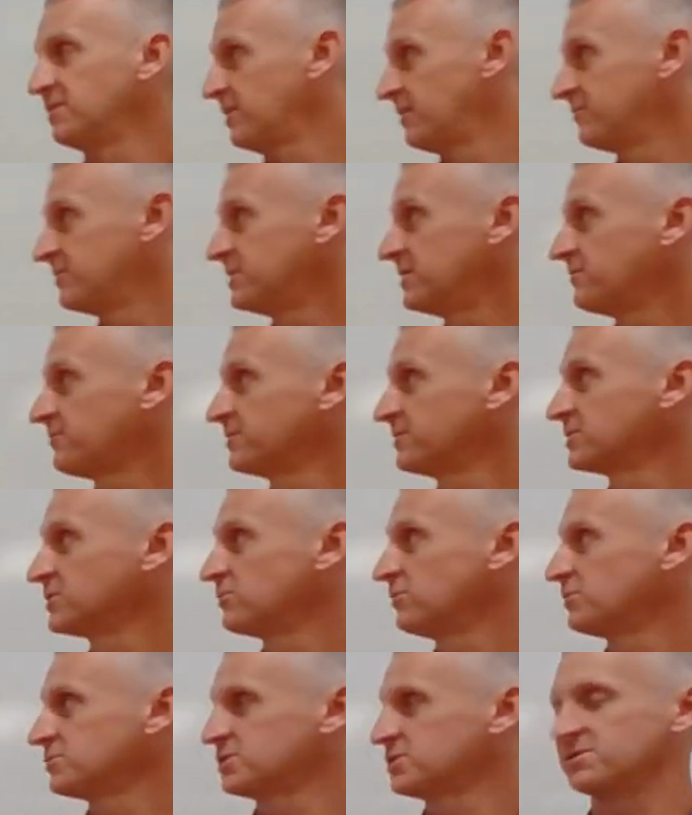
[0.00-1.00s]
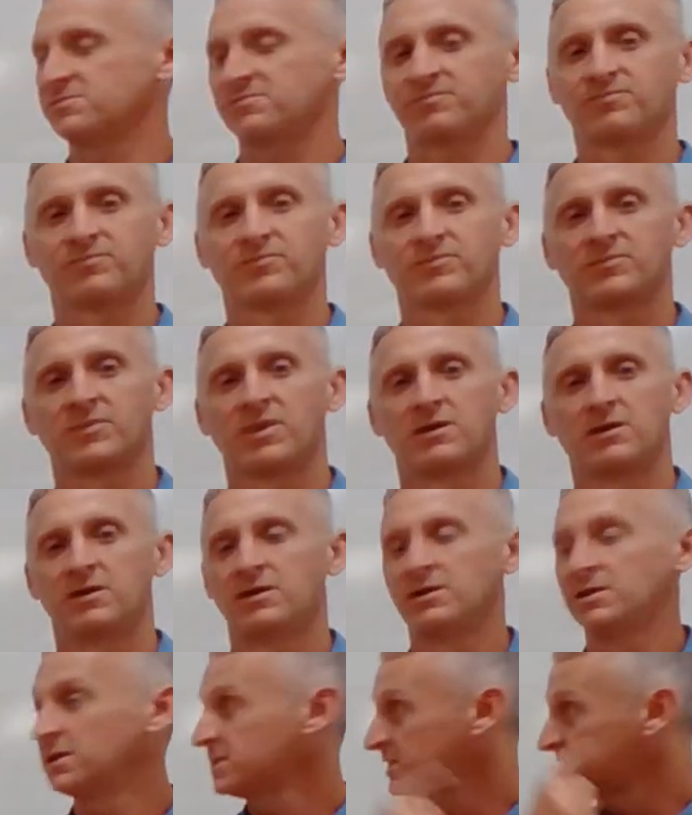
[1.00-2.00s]
of a difference quotient.
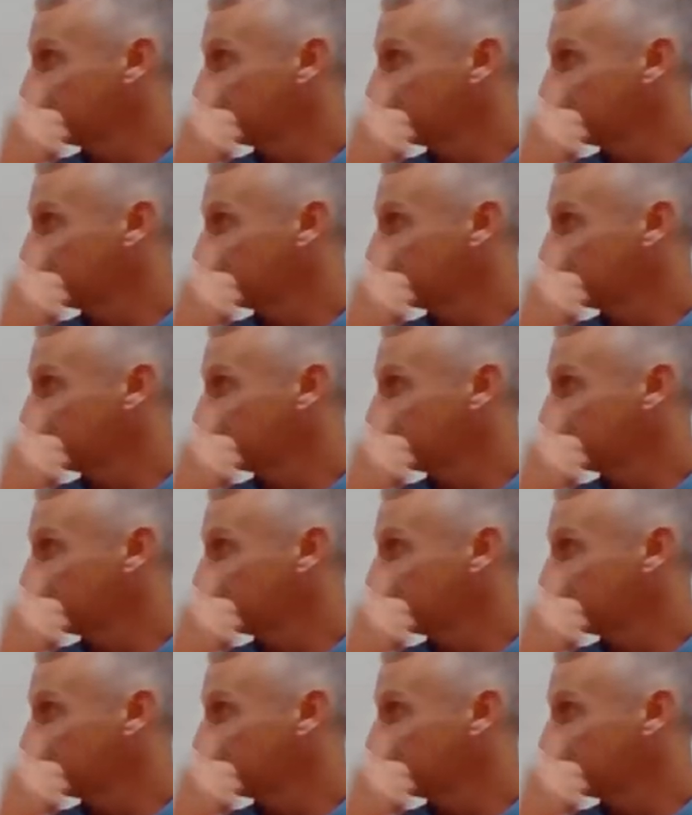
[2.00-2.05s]
Let's